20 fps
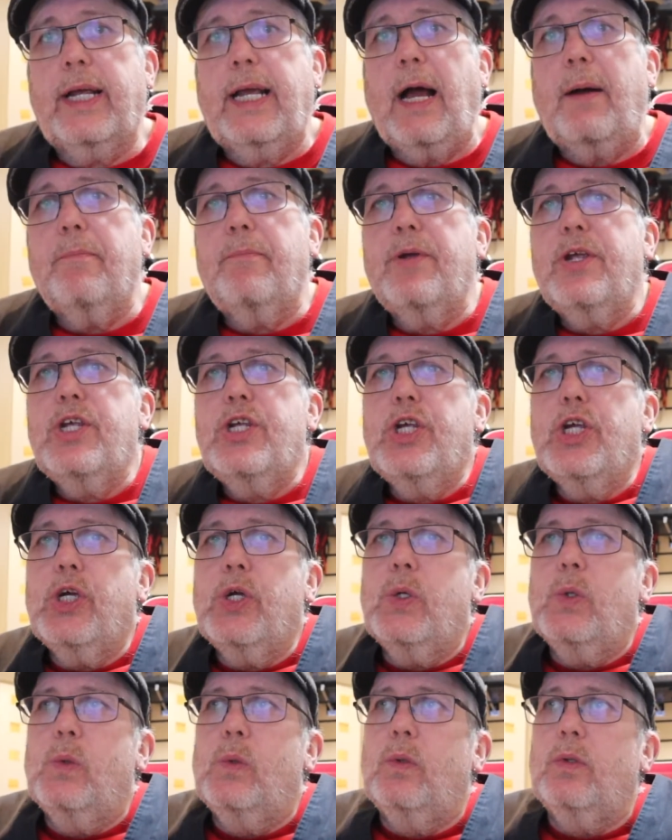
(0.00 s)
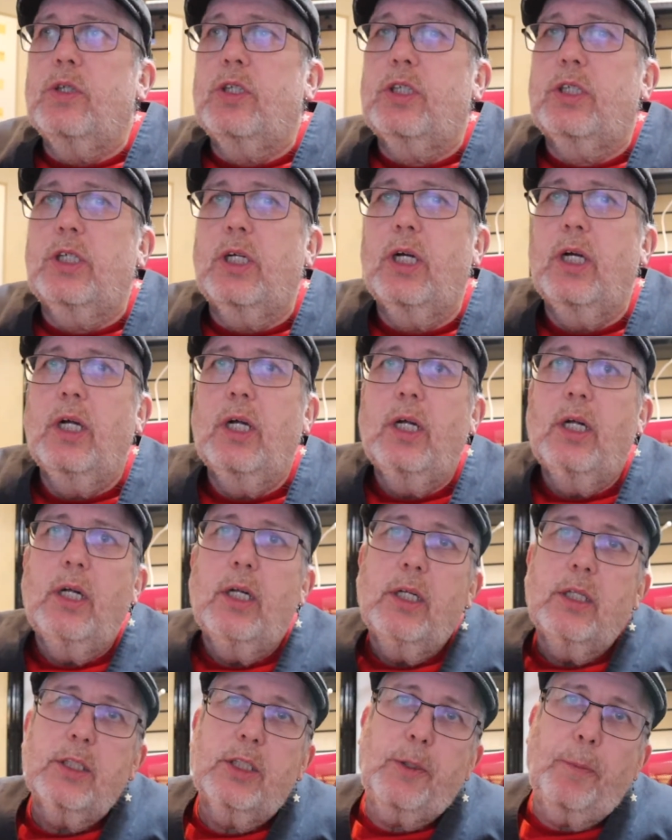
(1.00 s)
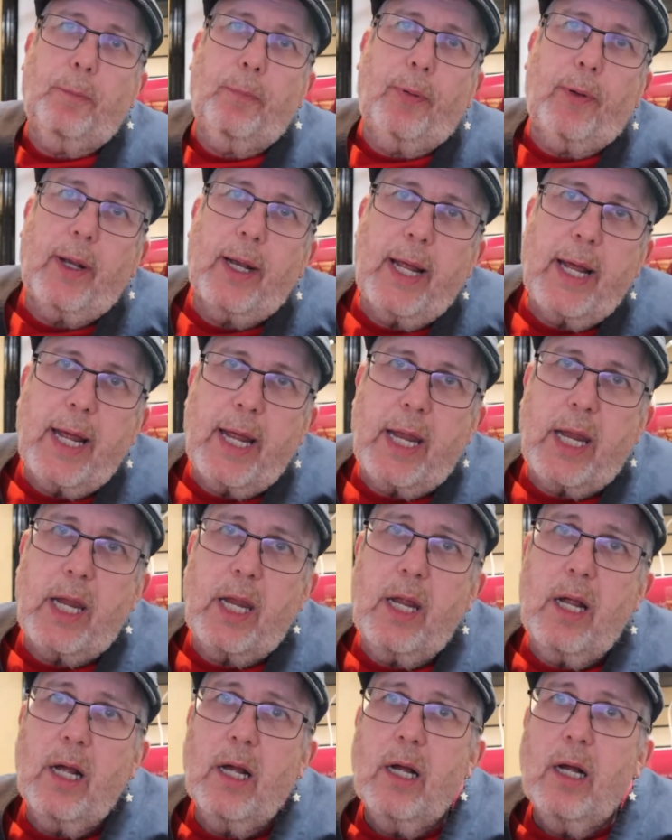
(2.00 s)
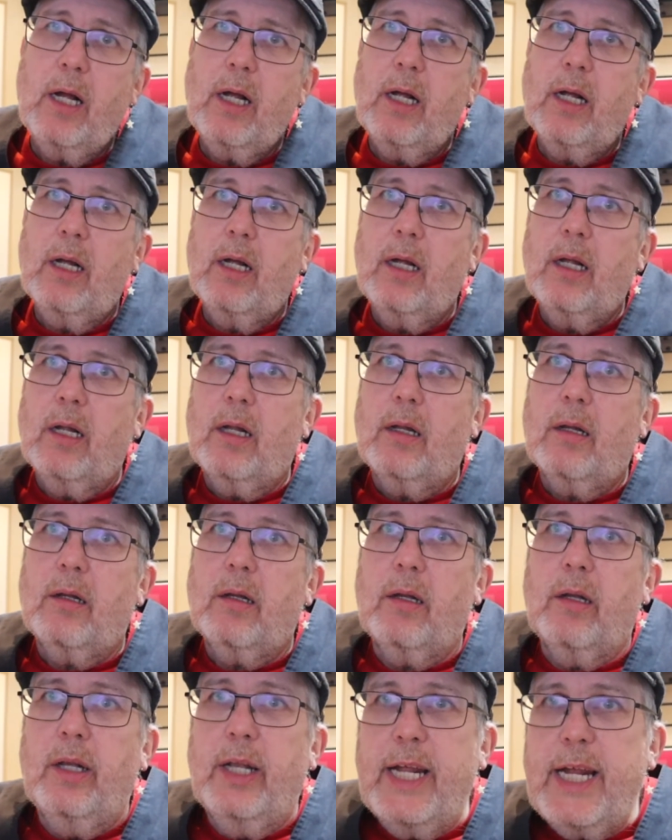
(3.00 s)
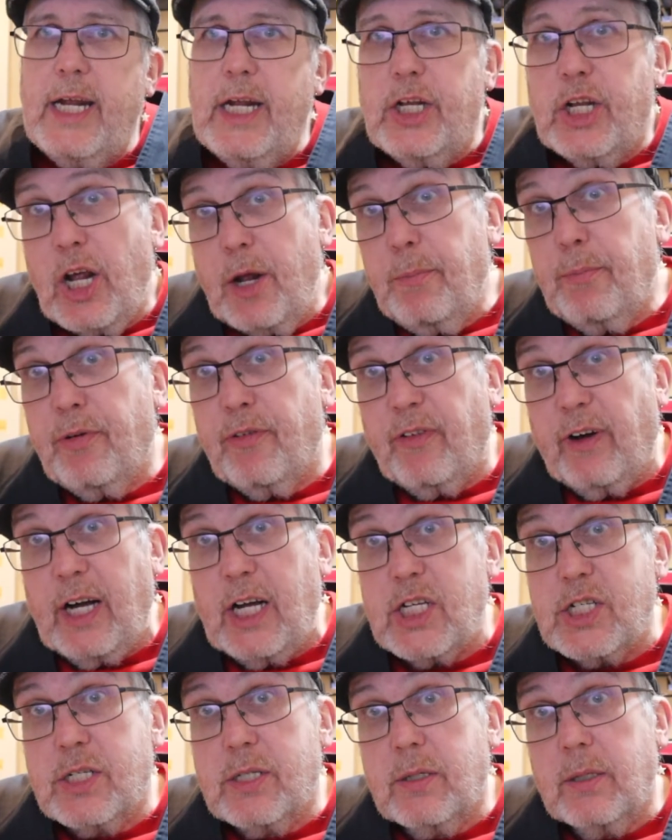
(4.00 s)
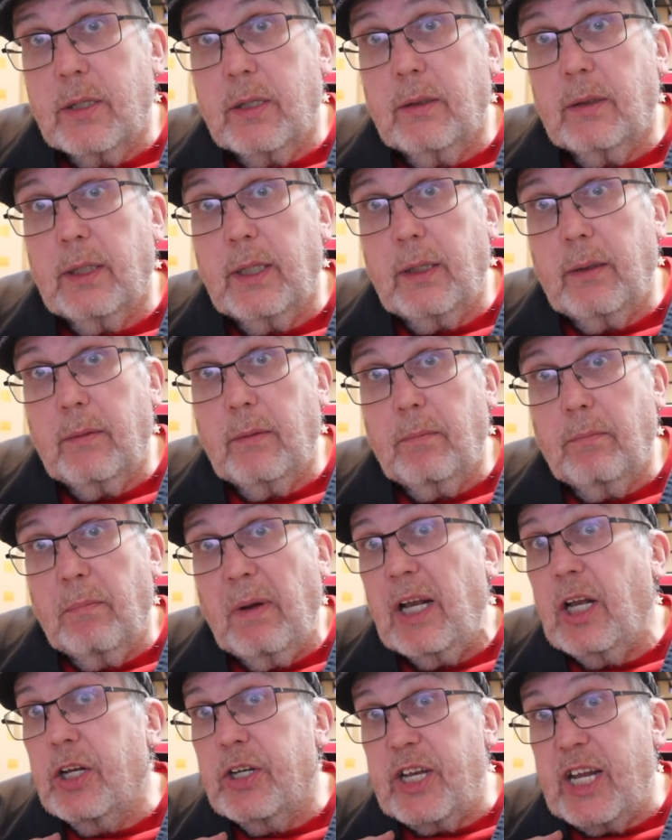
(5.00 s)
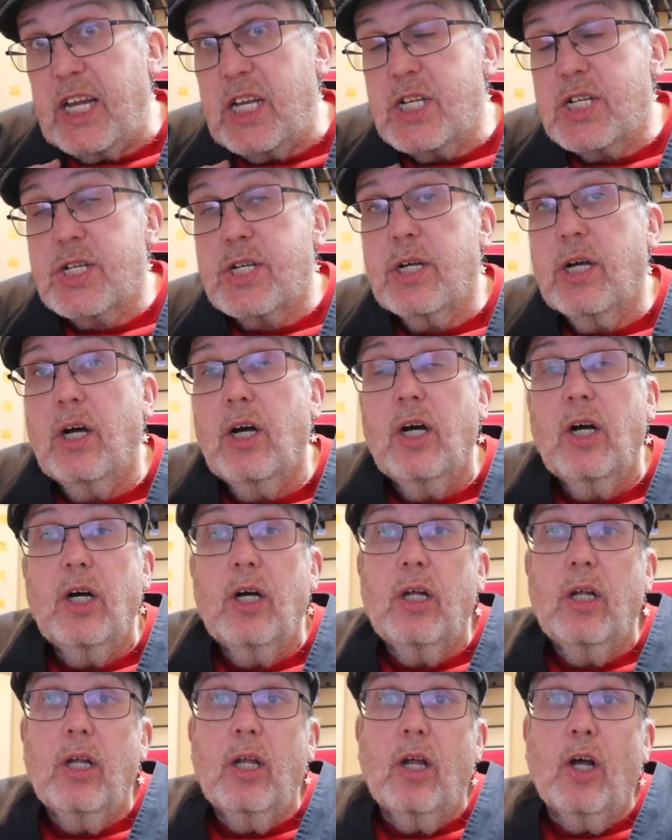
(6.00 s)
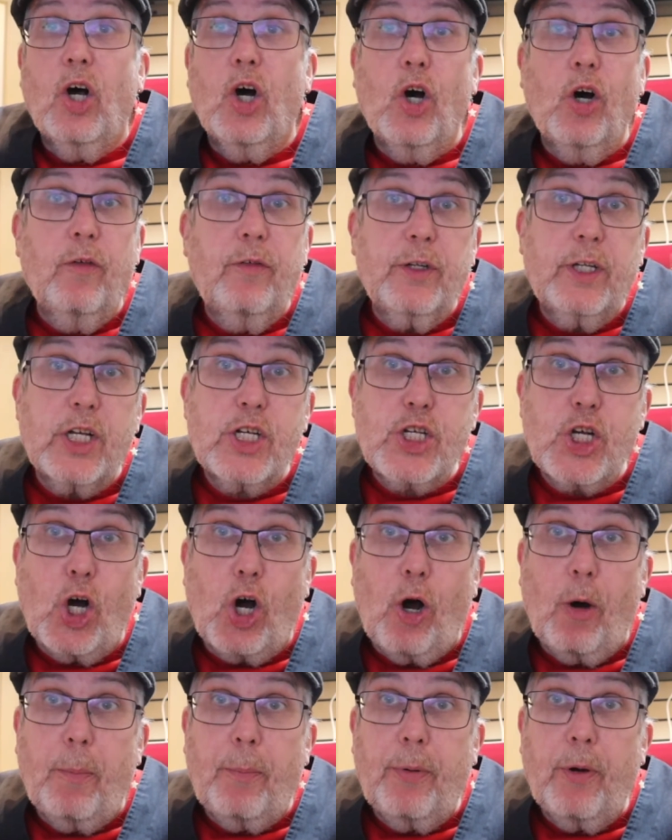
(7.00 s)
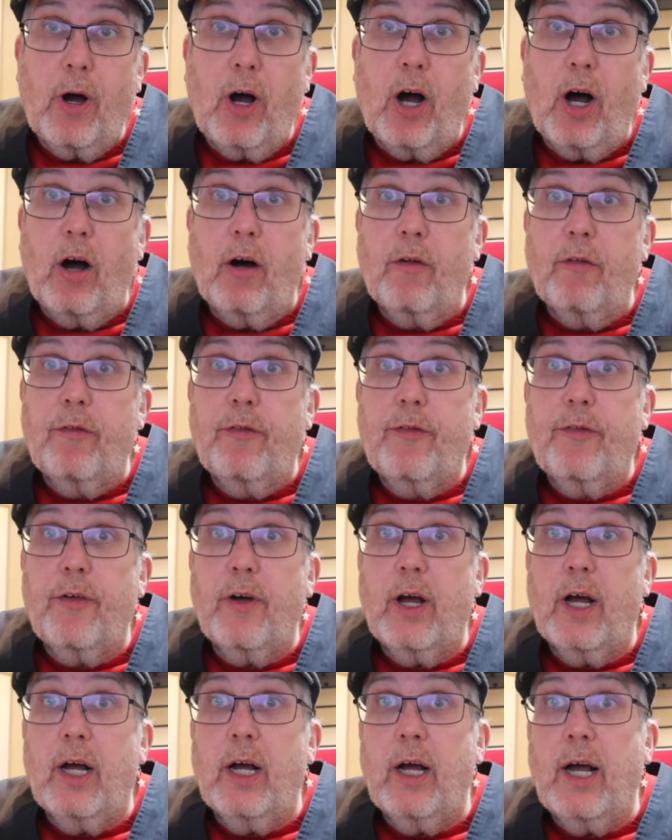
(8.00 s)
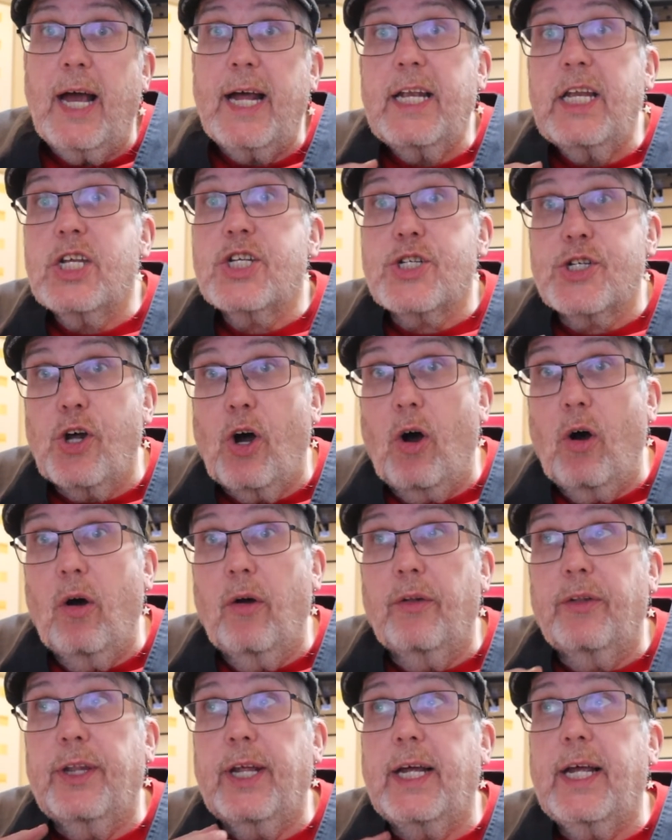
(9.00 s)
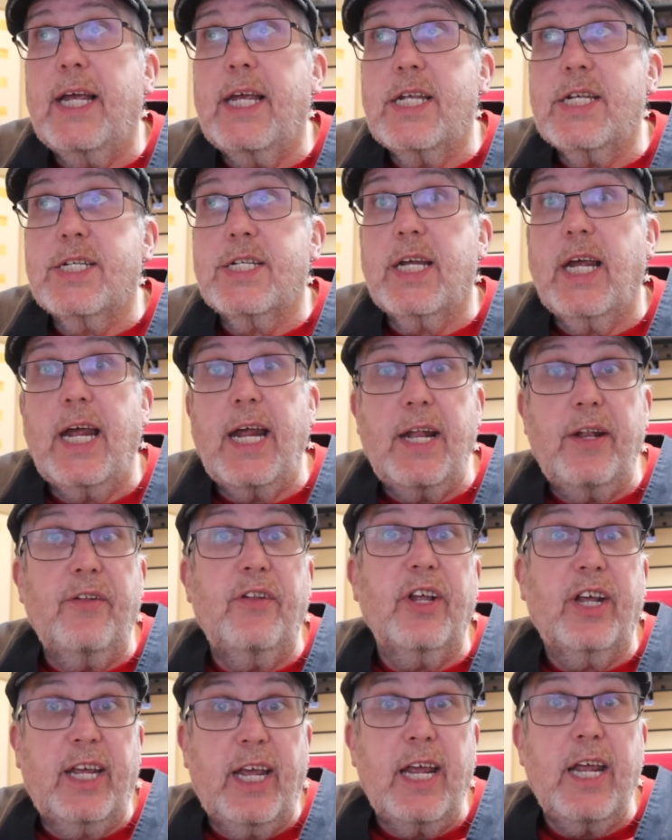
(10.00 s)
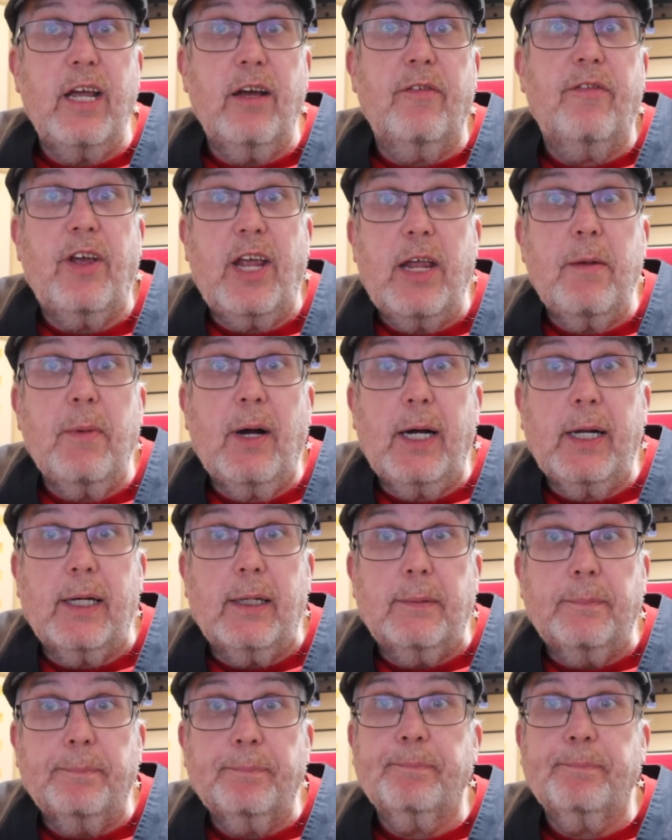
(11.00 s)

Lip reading: can be used to play lead improvised melodies over the top of any song that is in the key of E minor.